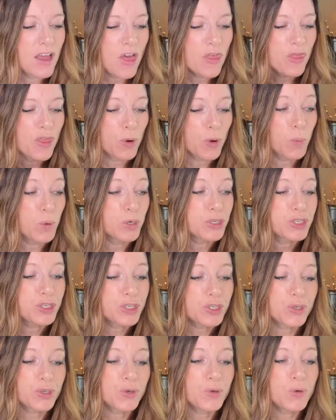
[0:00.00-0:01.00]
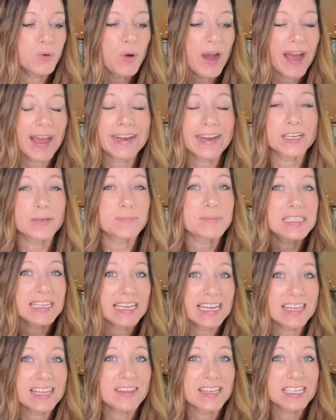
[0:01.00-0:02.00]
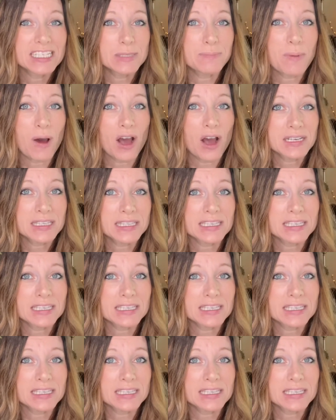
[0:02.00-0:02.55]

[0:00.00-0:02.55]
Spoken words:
There were 2 items in this box